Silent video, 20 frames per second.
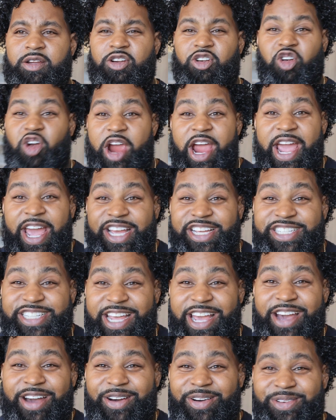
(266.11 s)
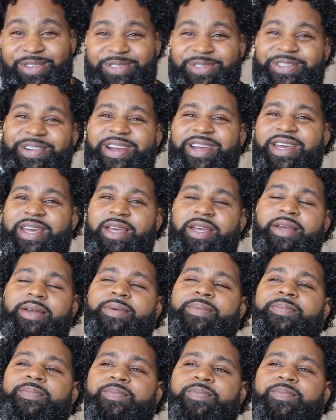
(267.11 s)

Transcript: crash out, right?